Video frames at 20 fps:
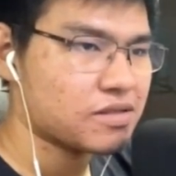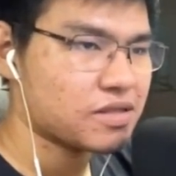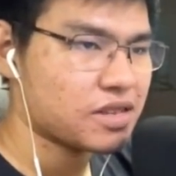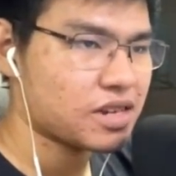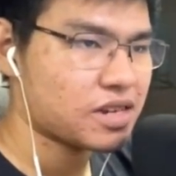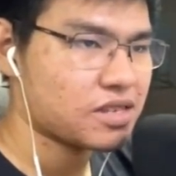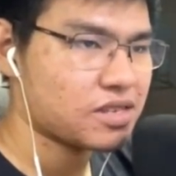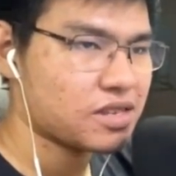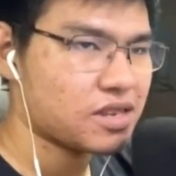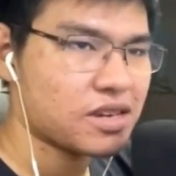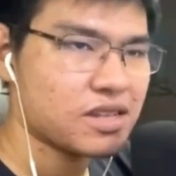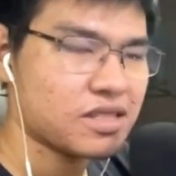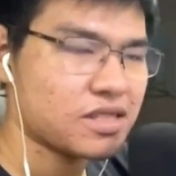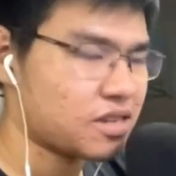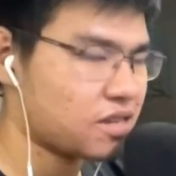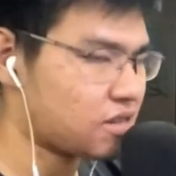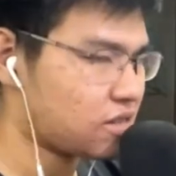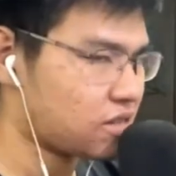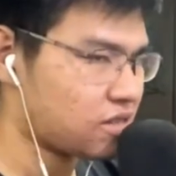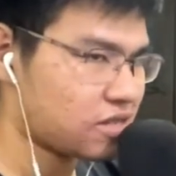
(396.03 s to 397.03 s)
like I said,
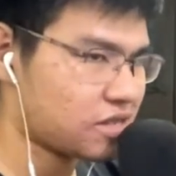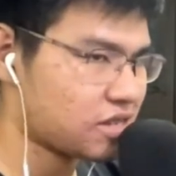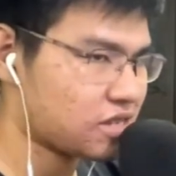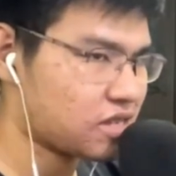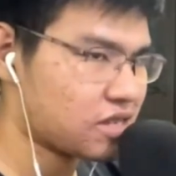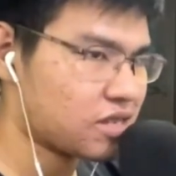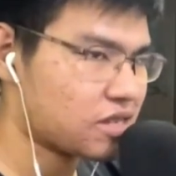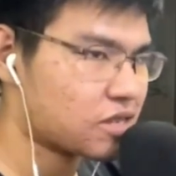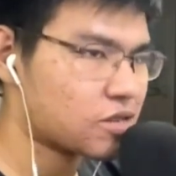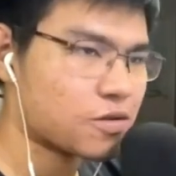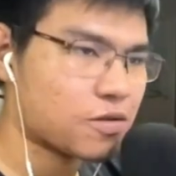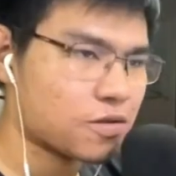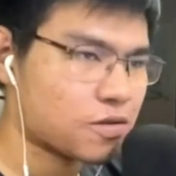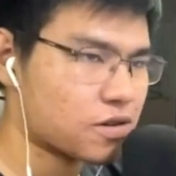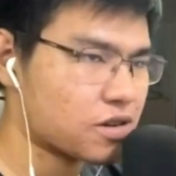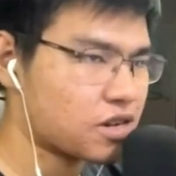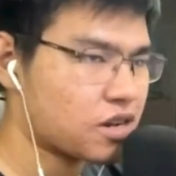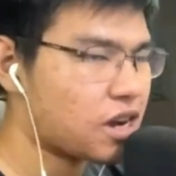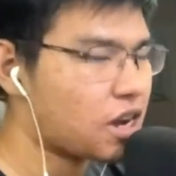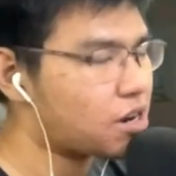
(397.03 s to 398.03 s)
this is
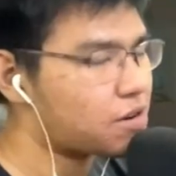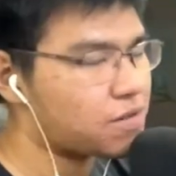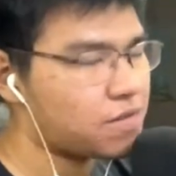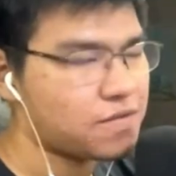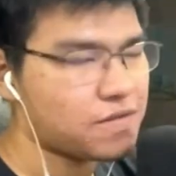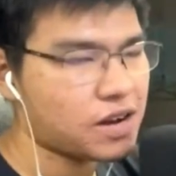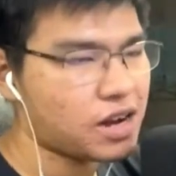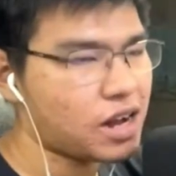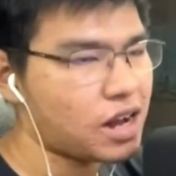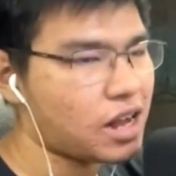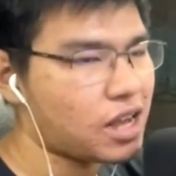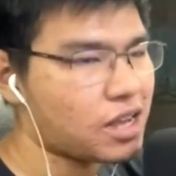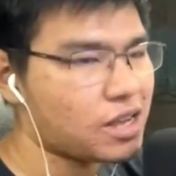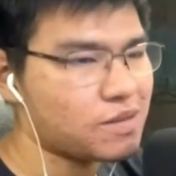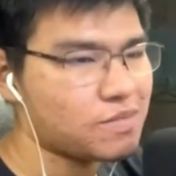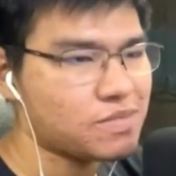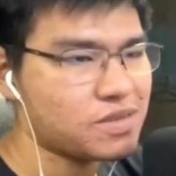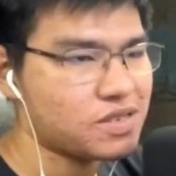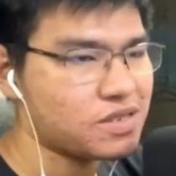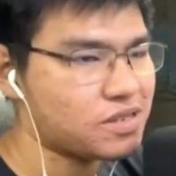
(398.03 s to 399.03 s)
Origai
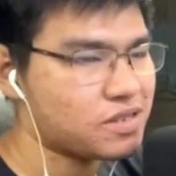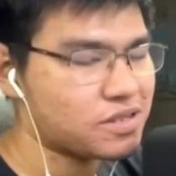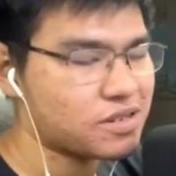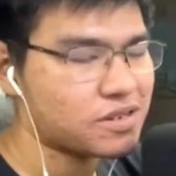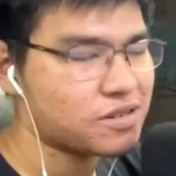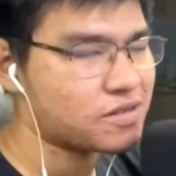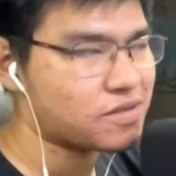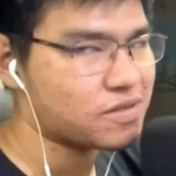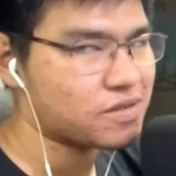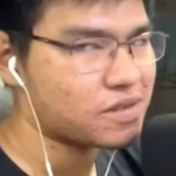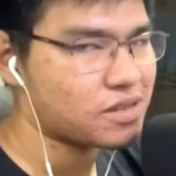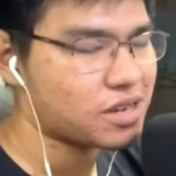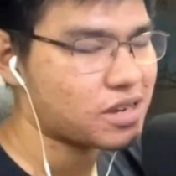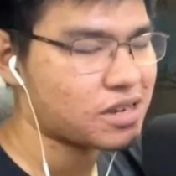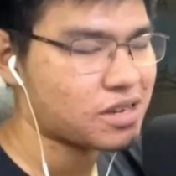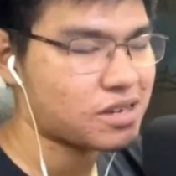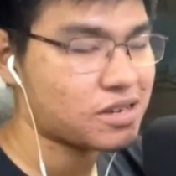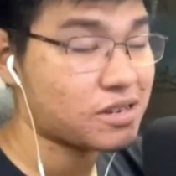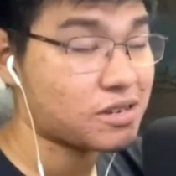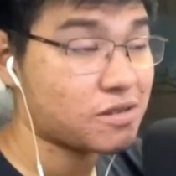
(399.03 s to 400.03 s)
vibes, you know,
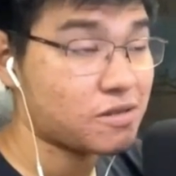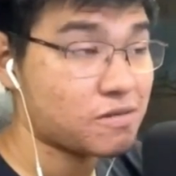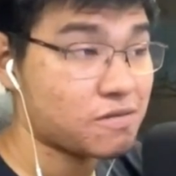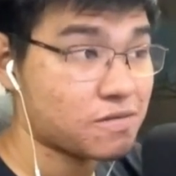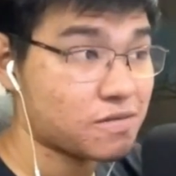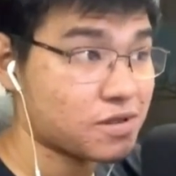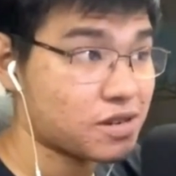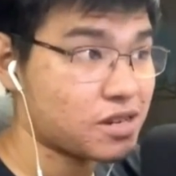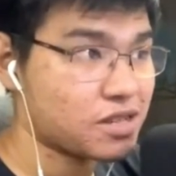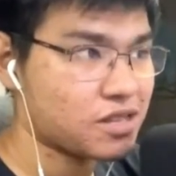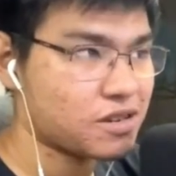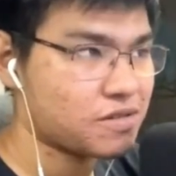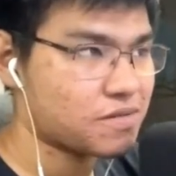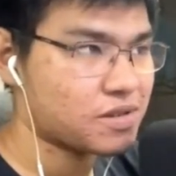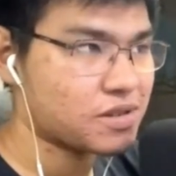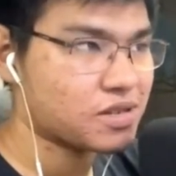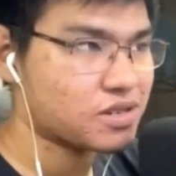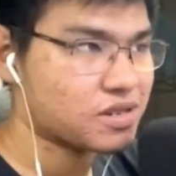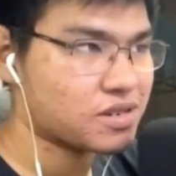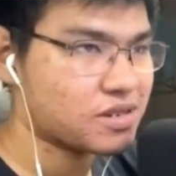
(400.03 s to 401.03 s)
like really,
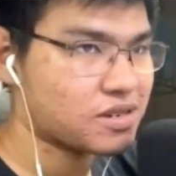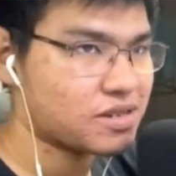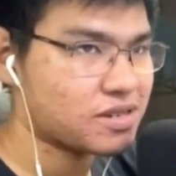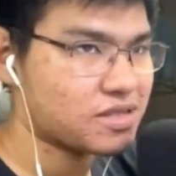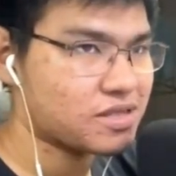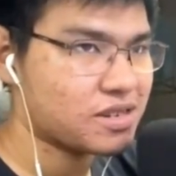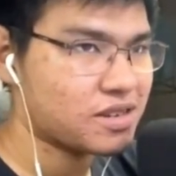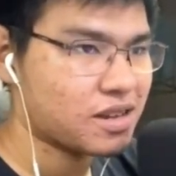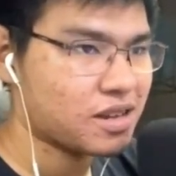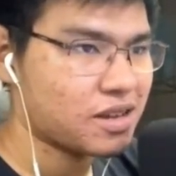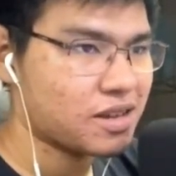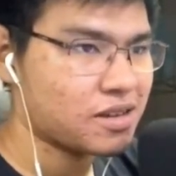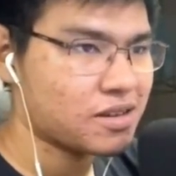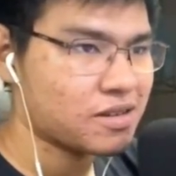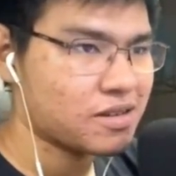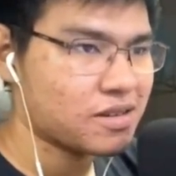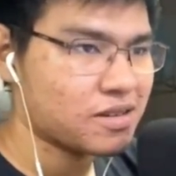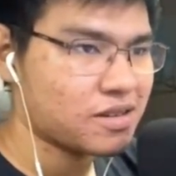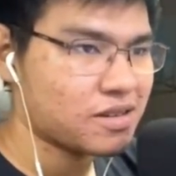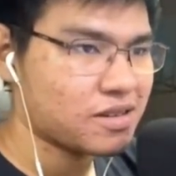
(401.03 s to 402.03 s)
really good.
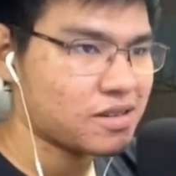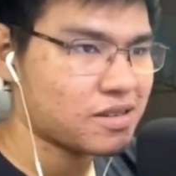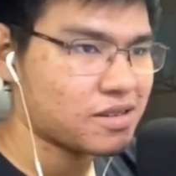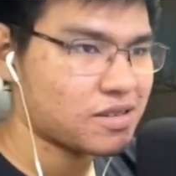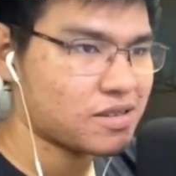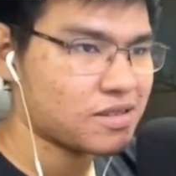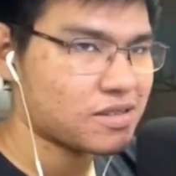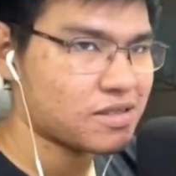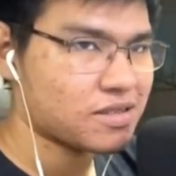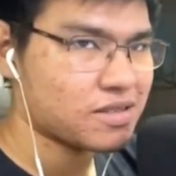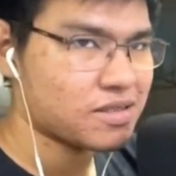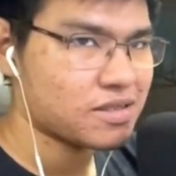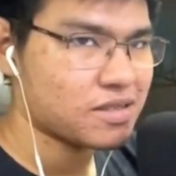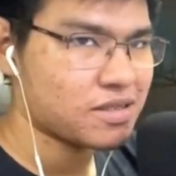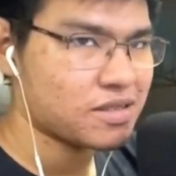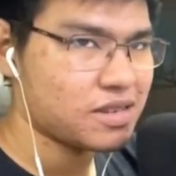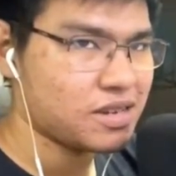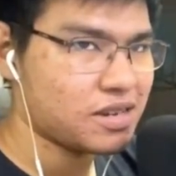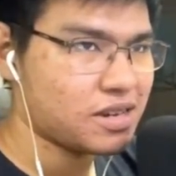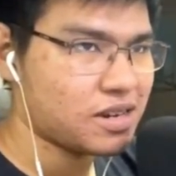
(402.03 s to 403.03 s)

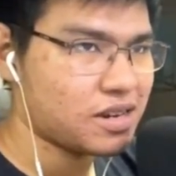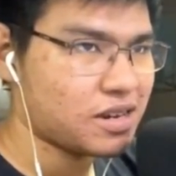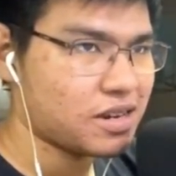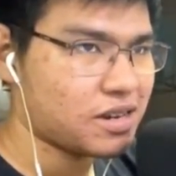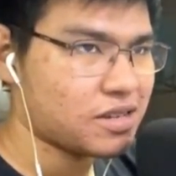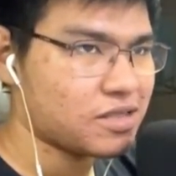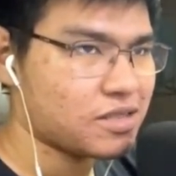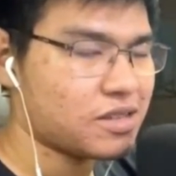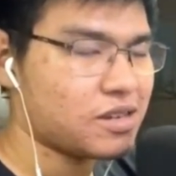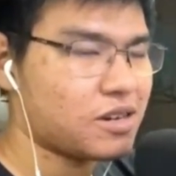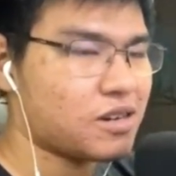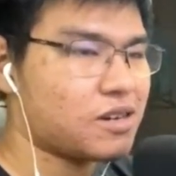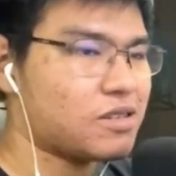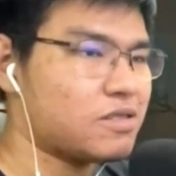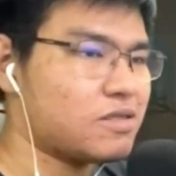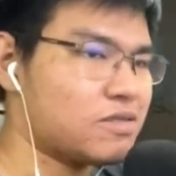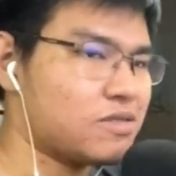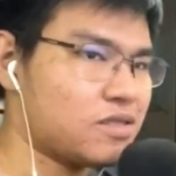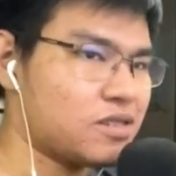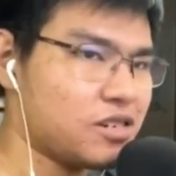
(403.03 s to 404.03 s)
The
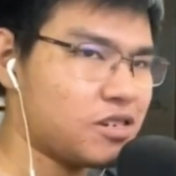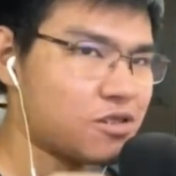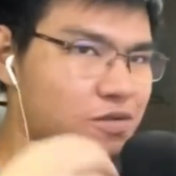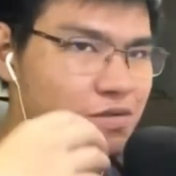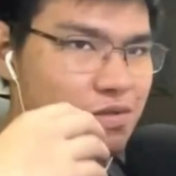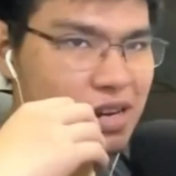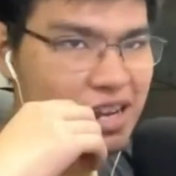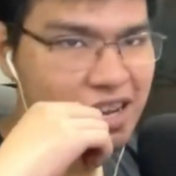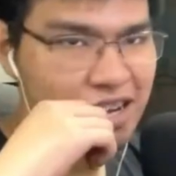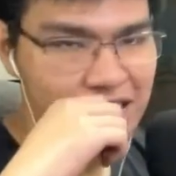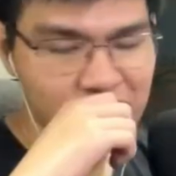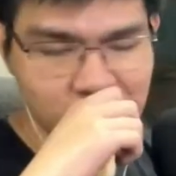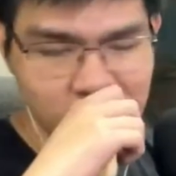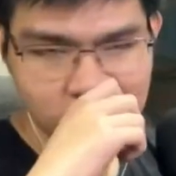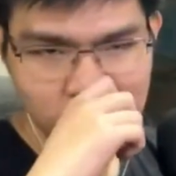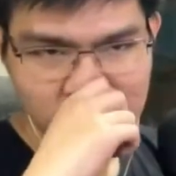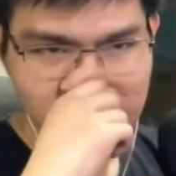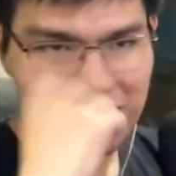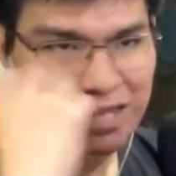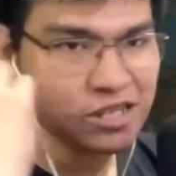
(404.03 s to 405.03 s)

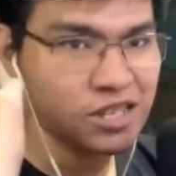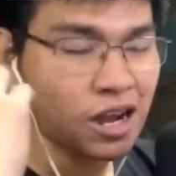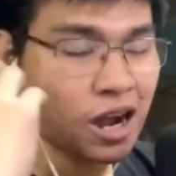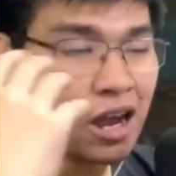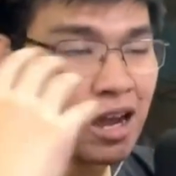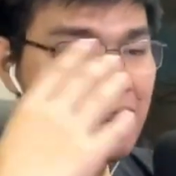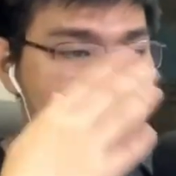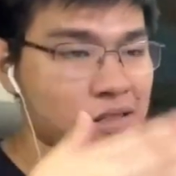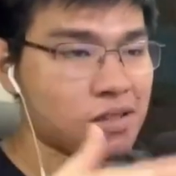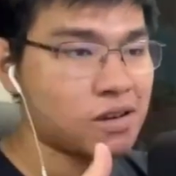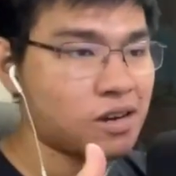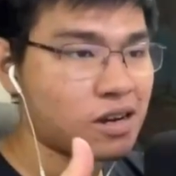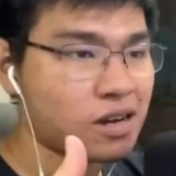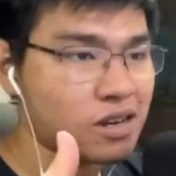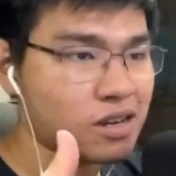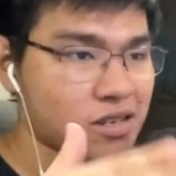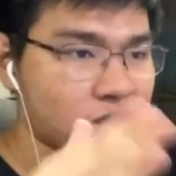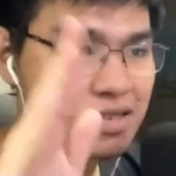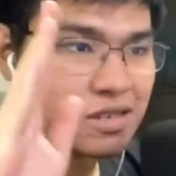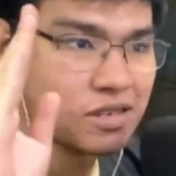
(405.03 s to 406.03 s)
interactions, the
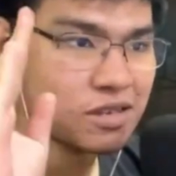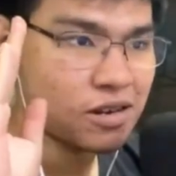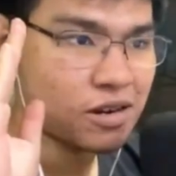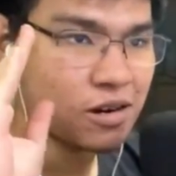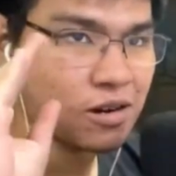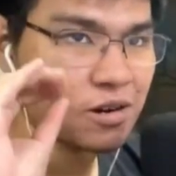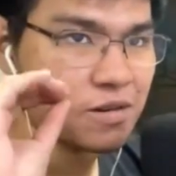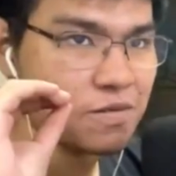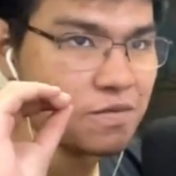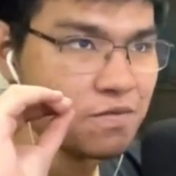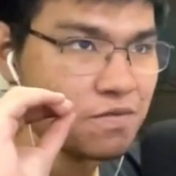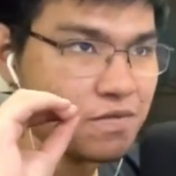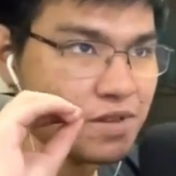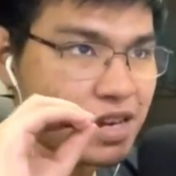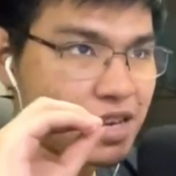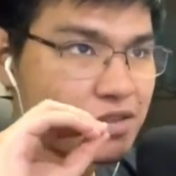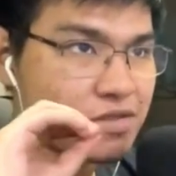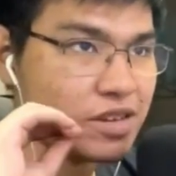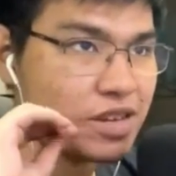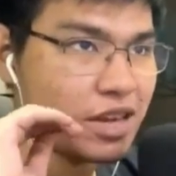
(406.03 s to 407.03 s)
dialogues are
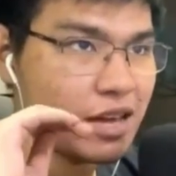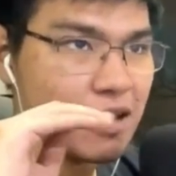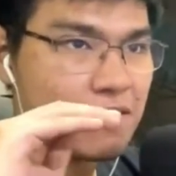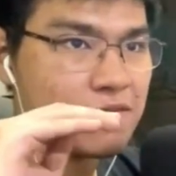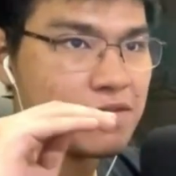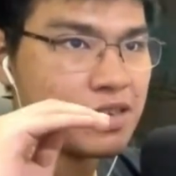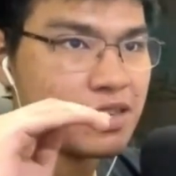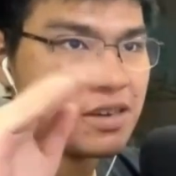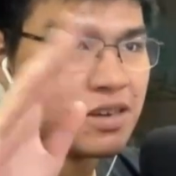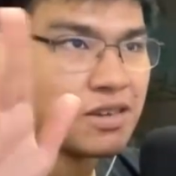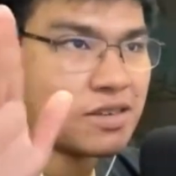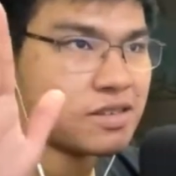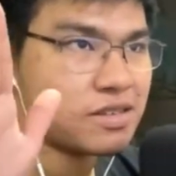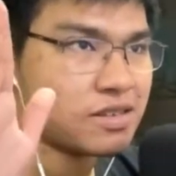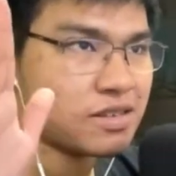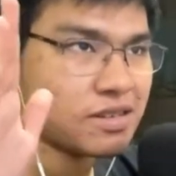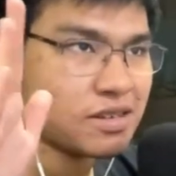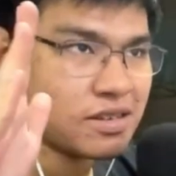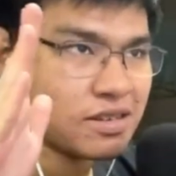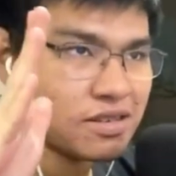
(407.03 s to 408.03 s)
very heavy.
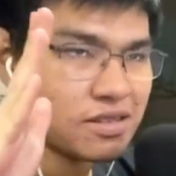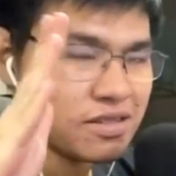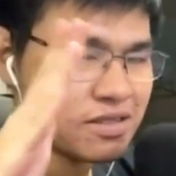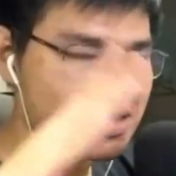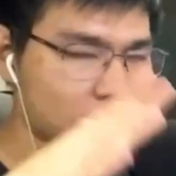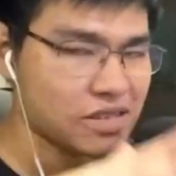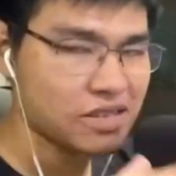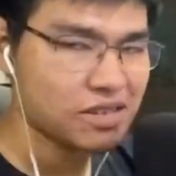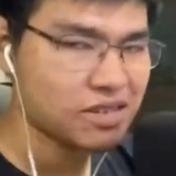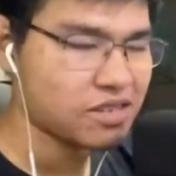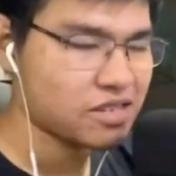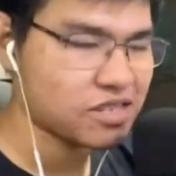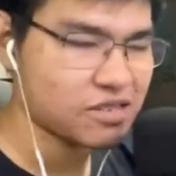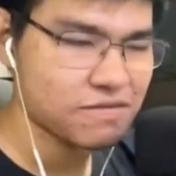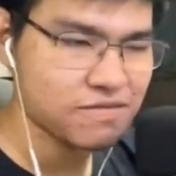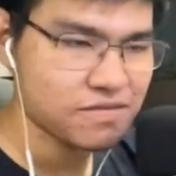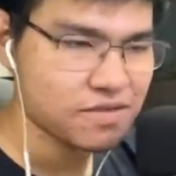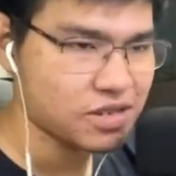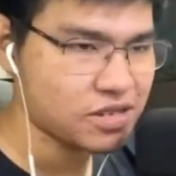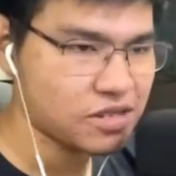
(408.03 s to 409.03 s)
It's
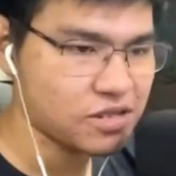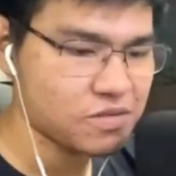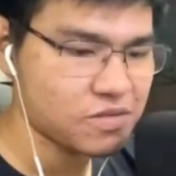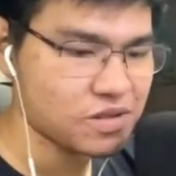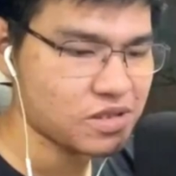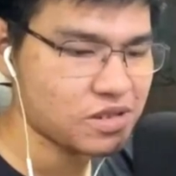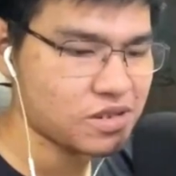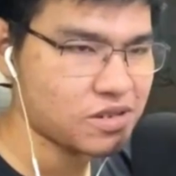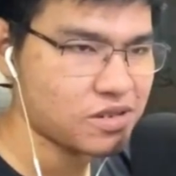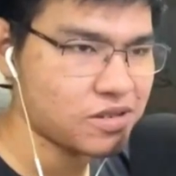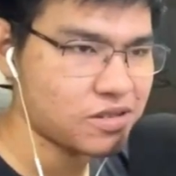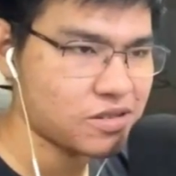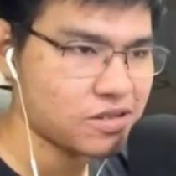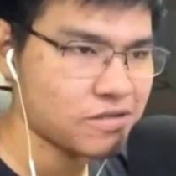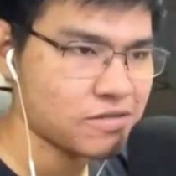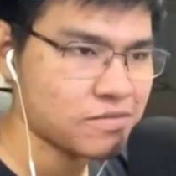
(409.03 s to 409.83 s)
really, really good.